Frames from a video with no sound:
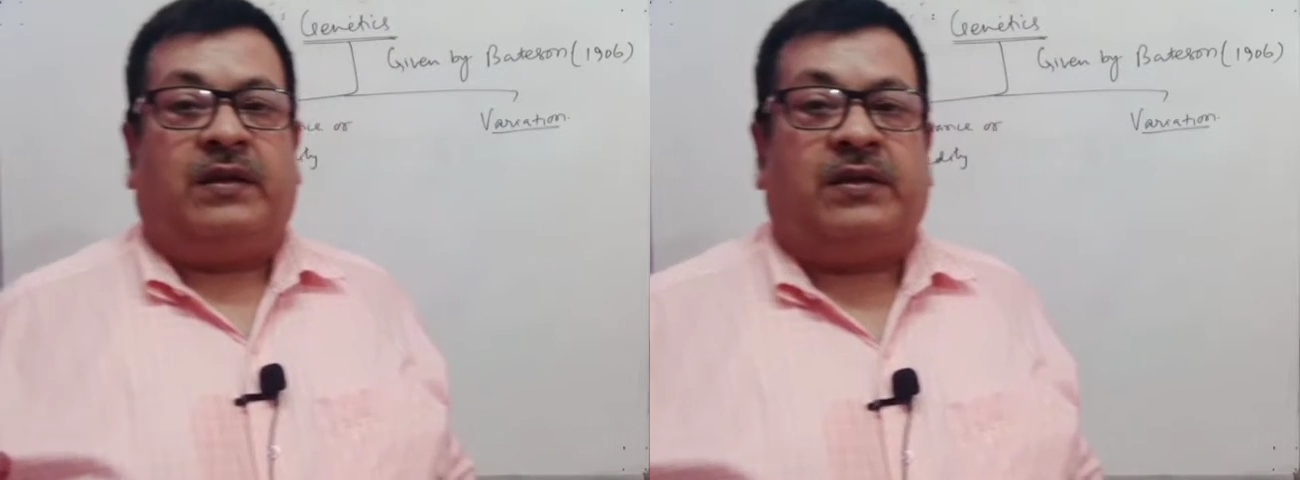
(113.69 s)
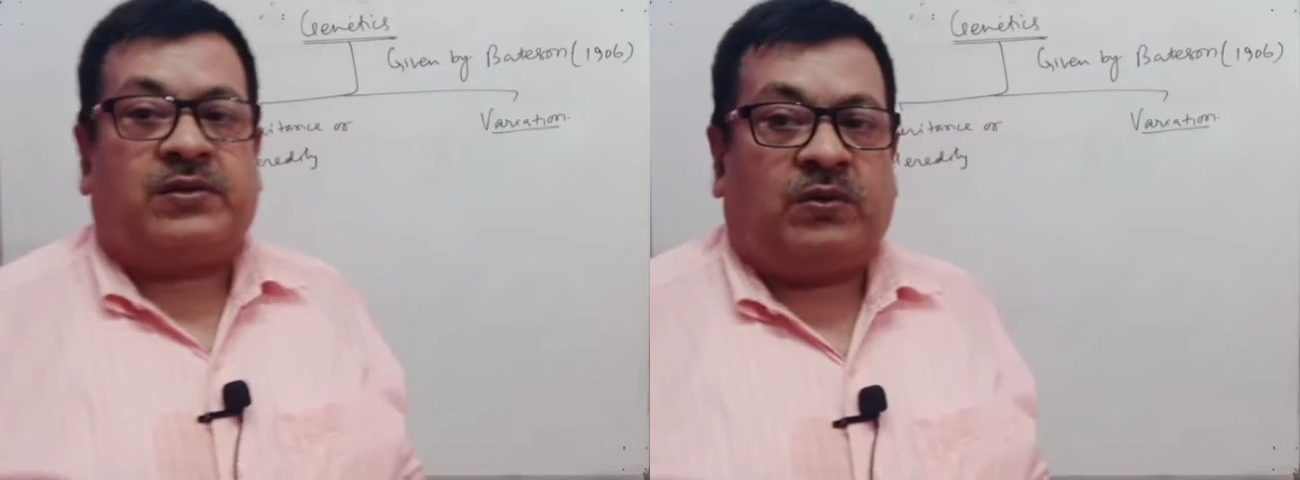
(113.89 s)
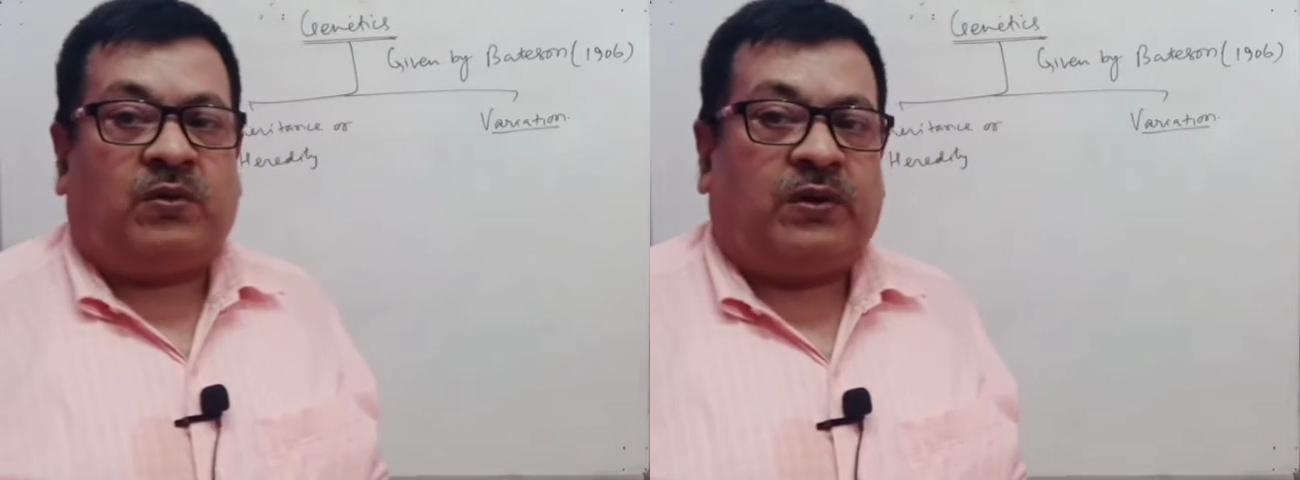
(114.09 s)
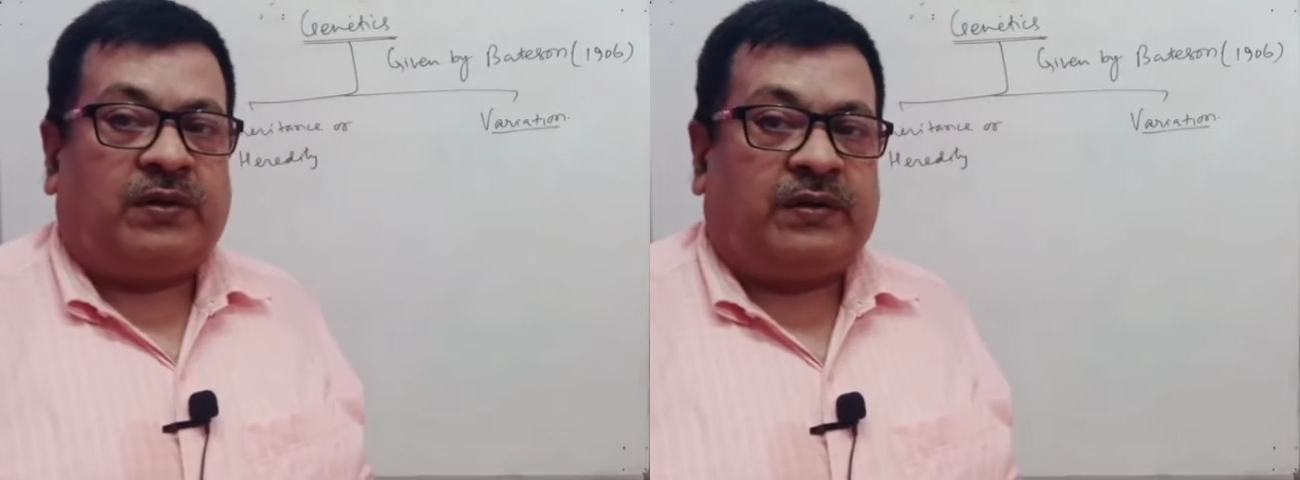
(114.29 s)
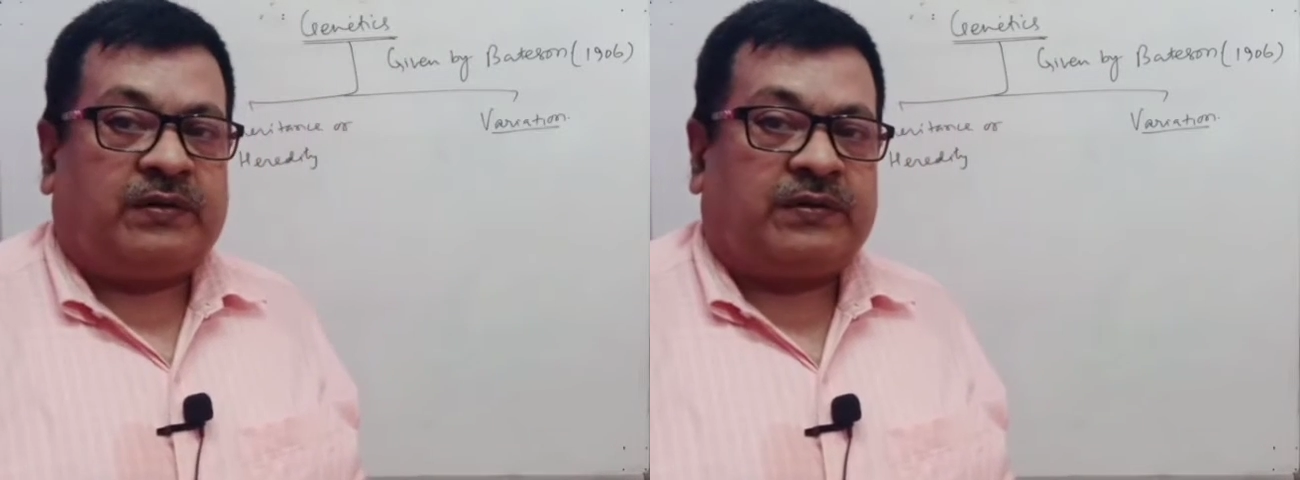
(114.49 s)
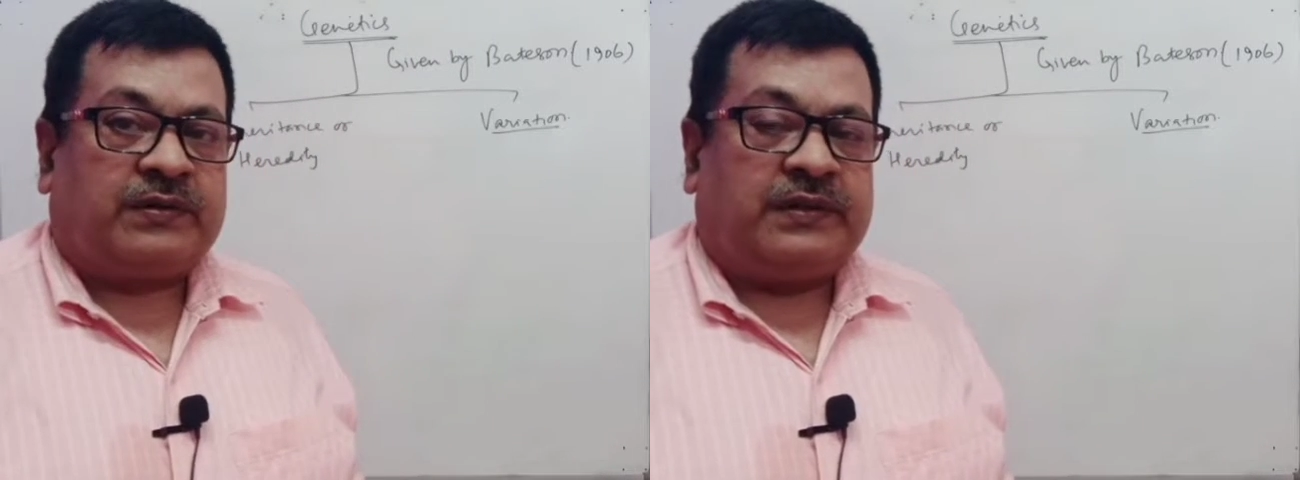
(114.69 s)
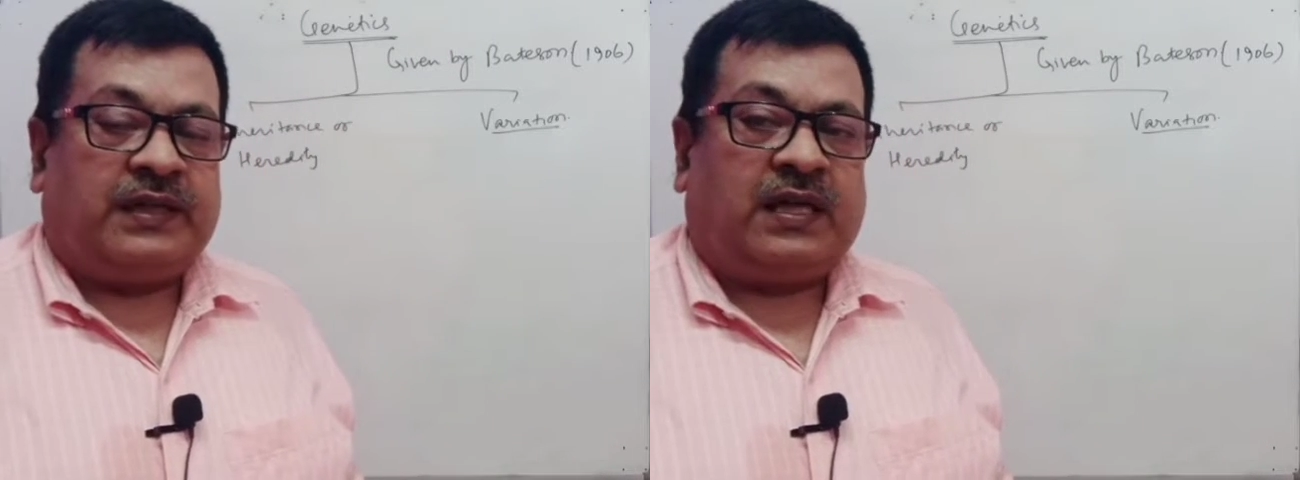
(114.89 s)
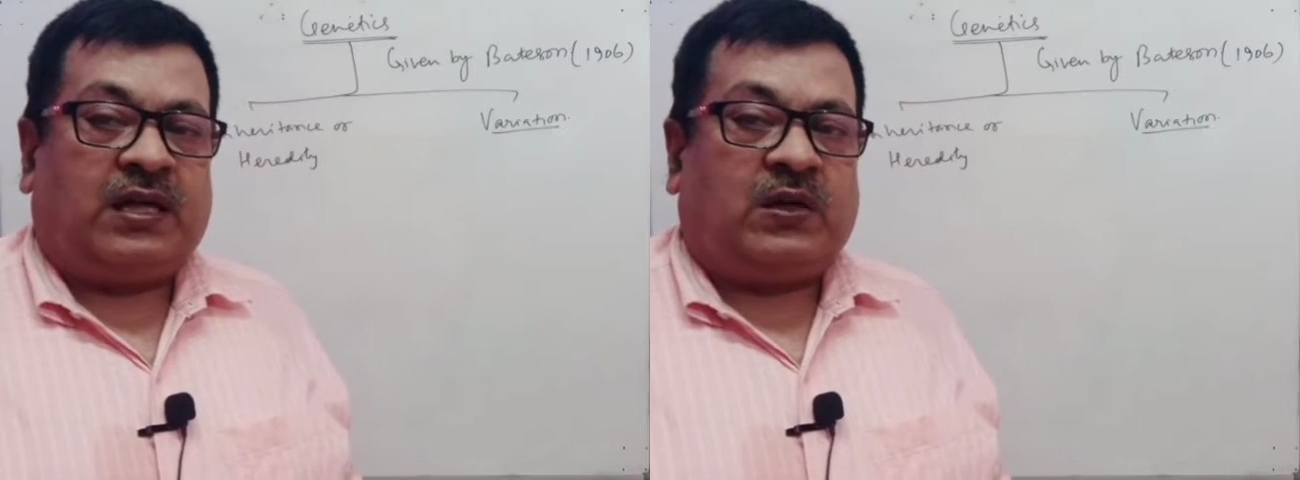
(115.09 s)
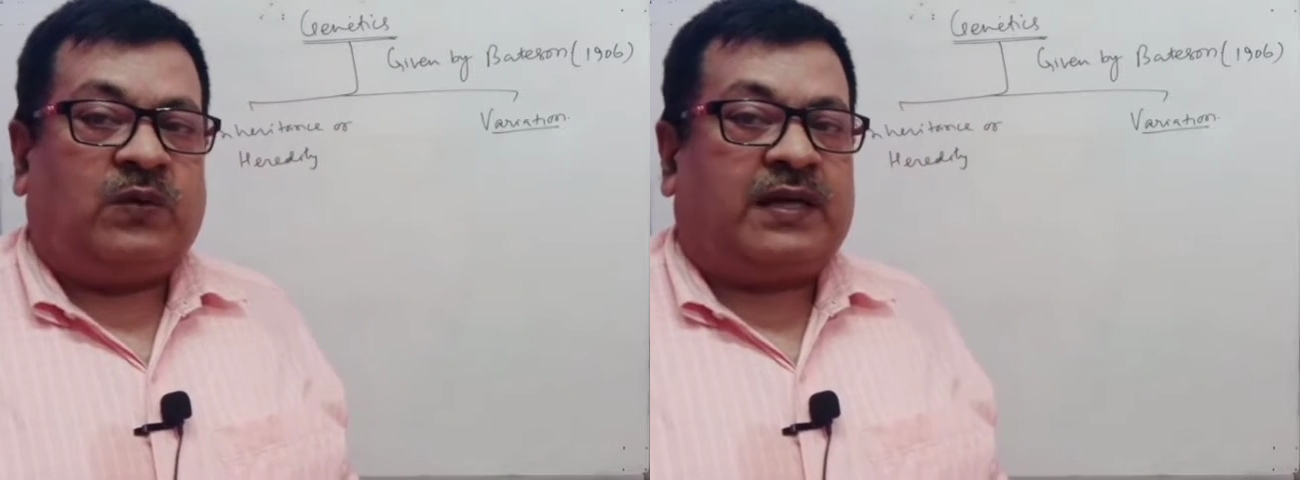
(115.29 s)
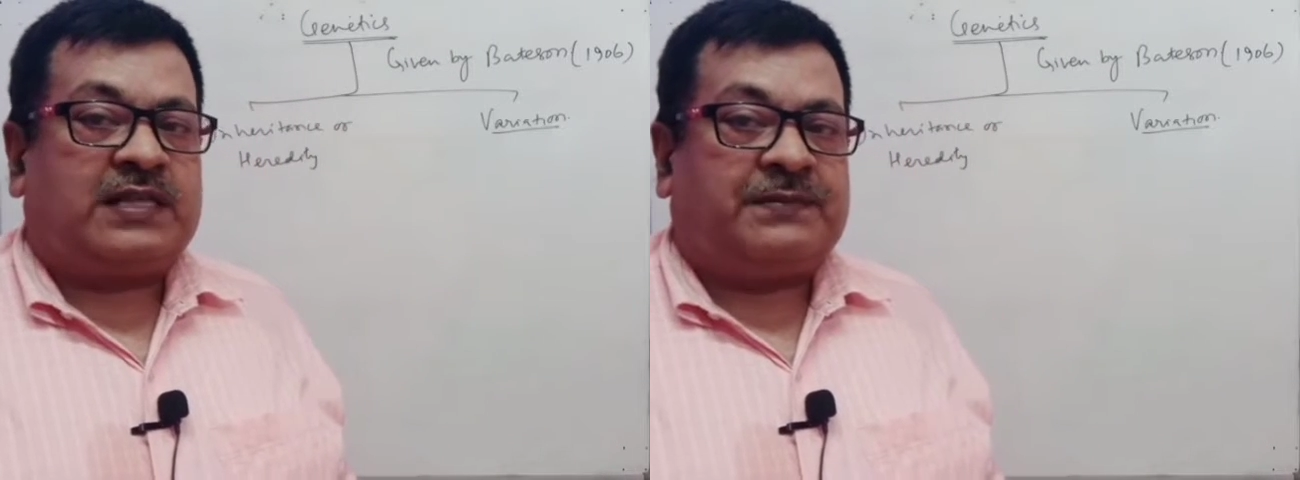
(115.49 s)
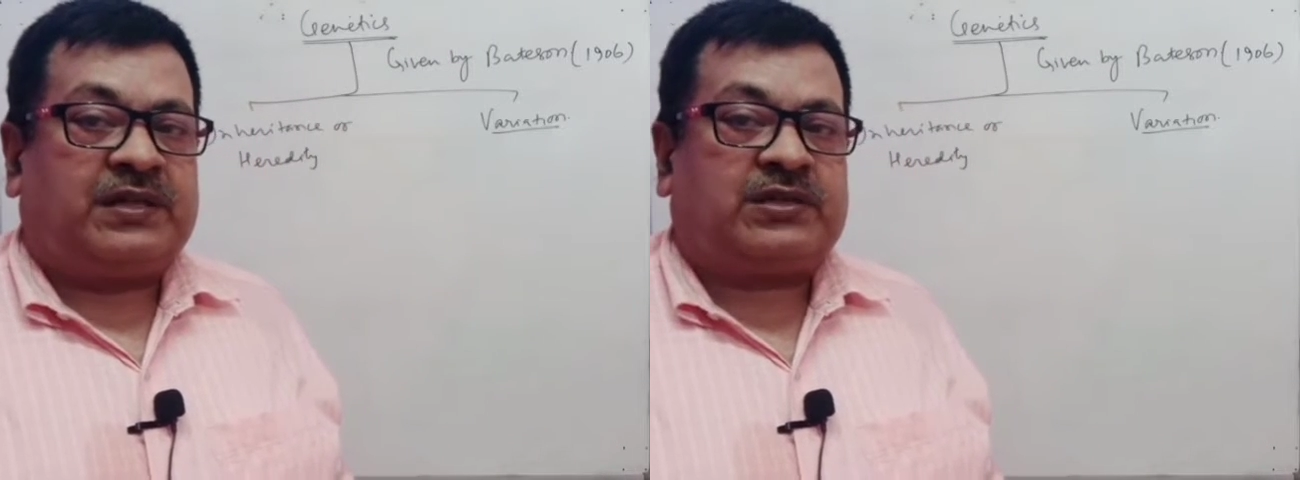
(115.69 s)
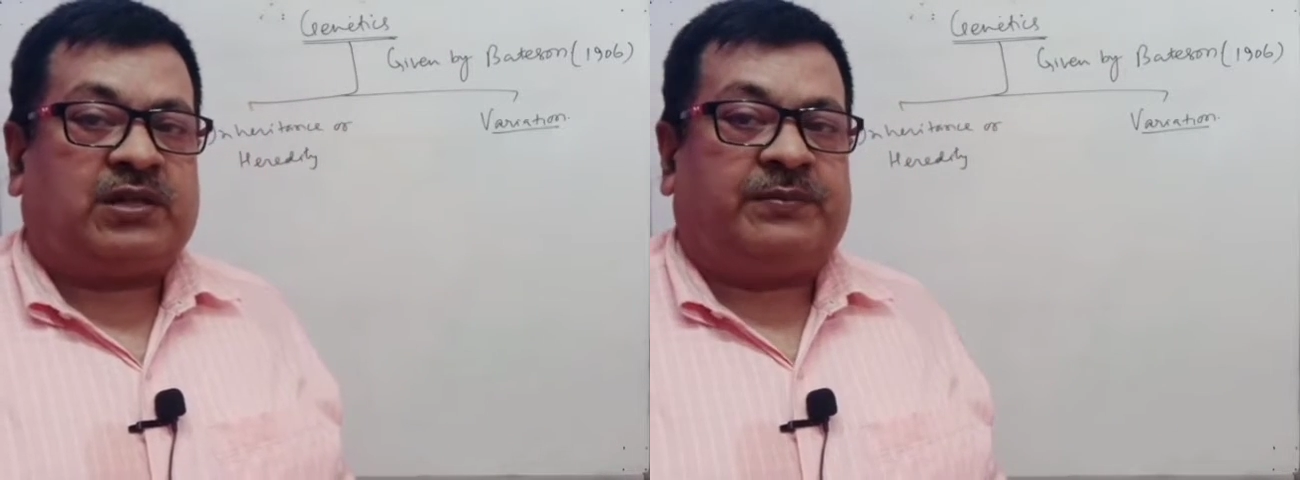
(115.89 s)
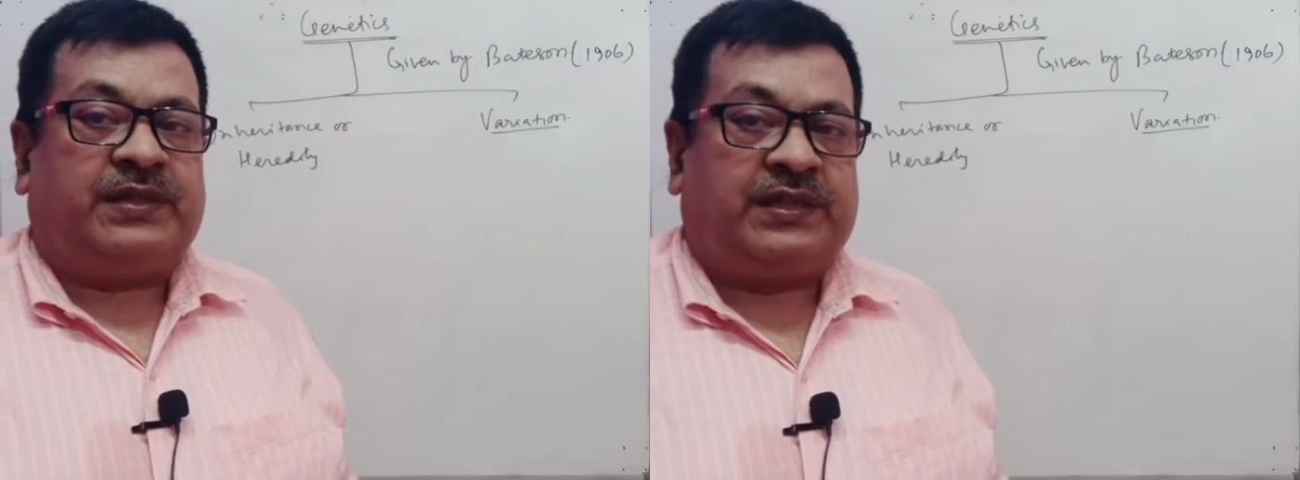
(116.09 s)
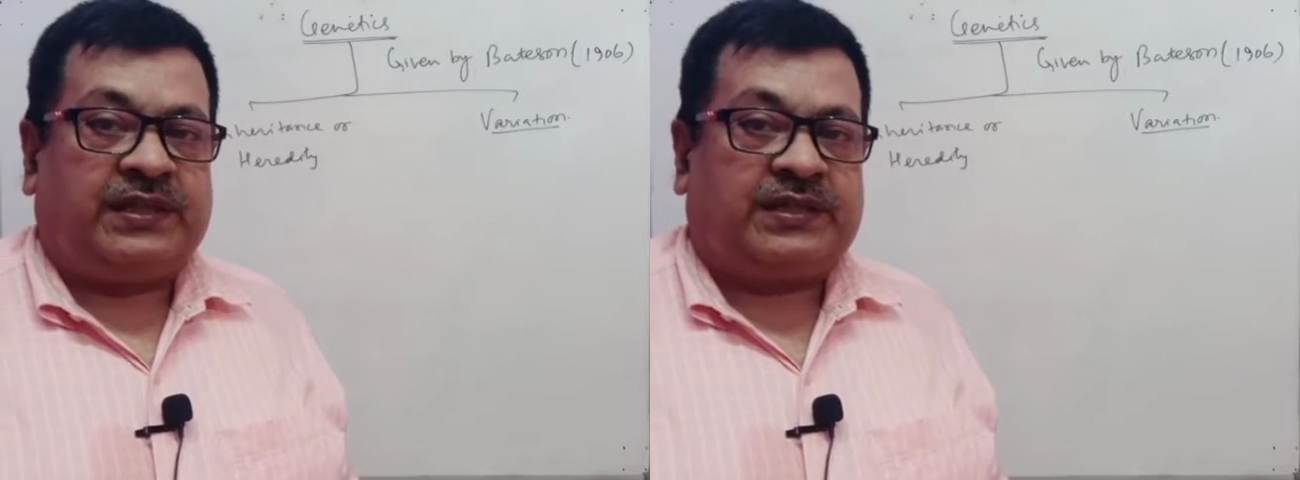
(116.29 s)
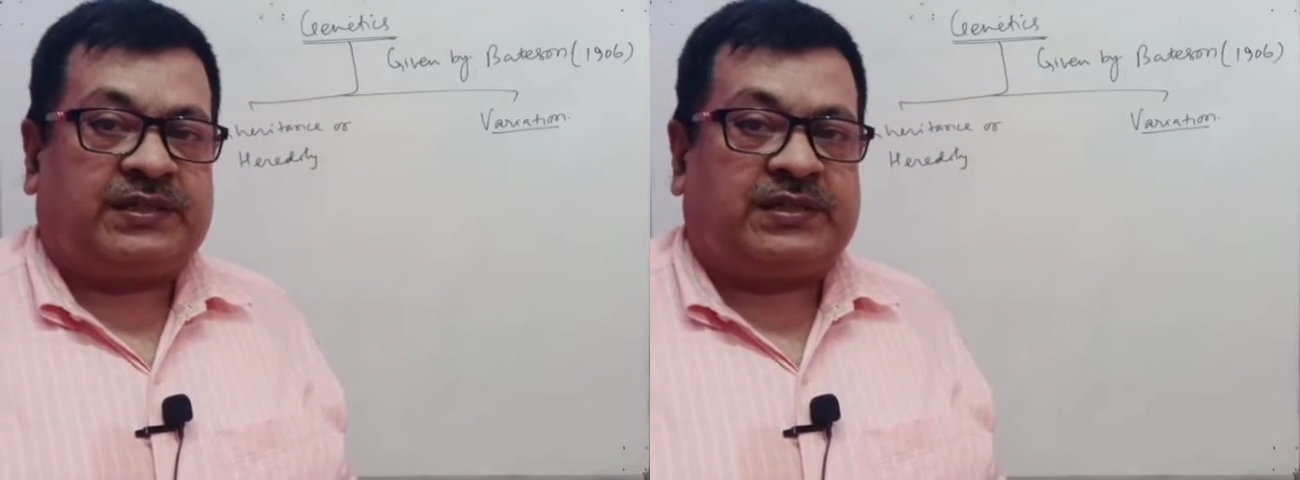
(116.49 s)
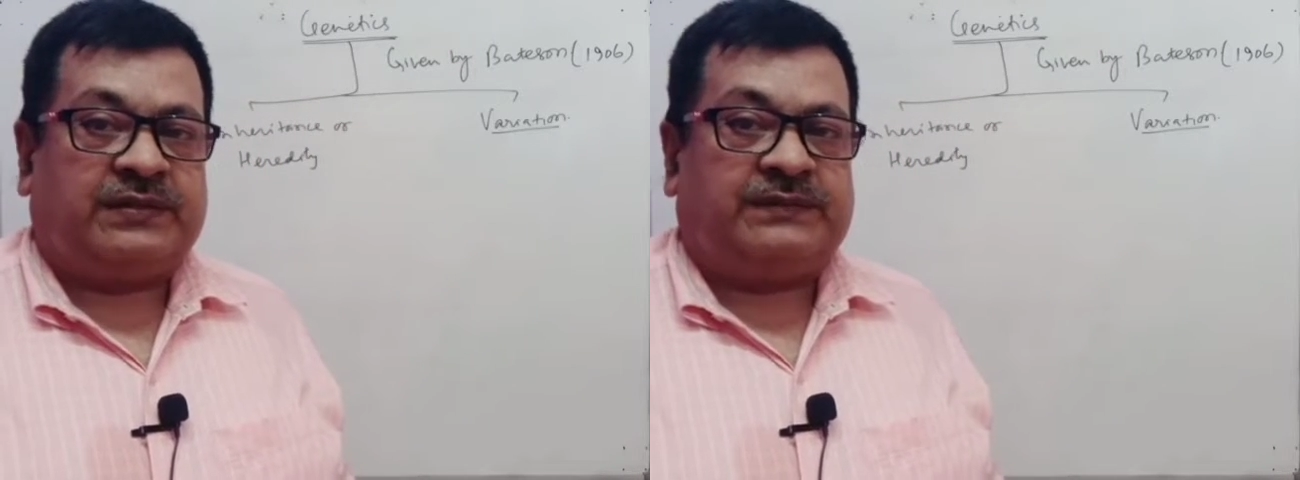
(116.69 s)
So, there are two aspects of genetics: